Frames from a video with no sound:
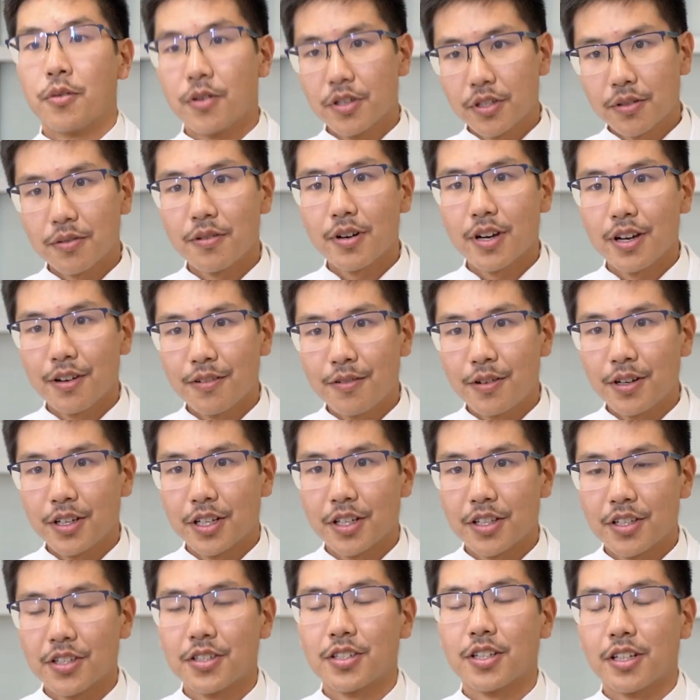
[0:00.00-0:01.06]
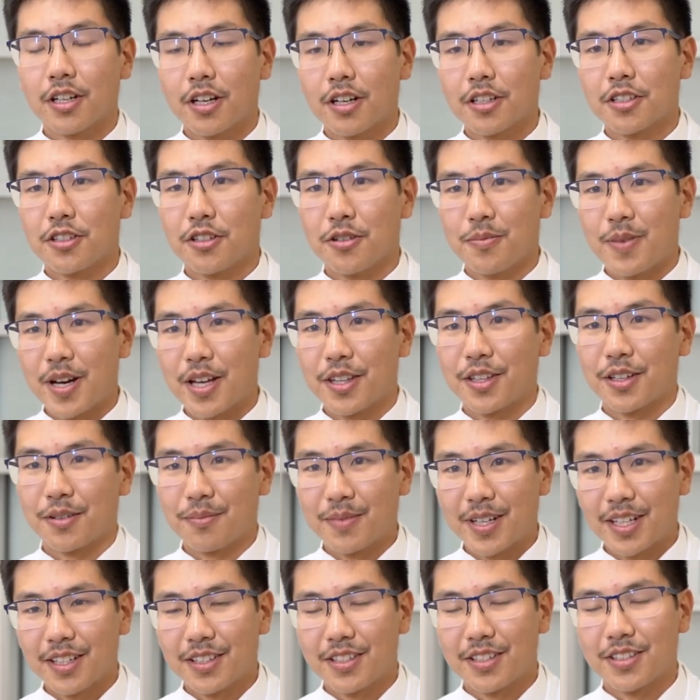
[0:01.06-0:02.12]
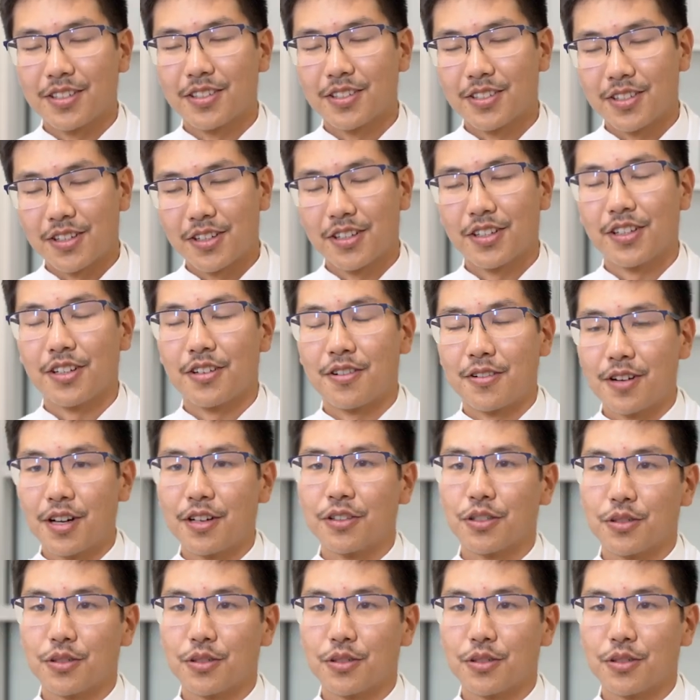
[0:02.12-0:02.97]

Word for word: reason why I wanted to study osteopathic medicine started in around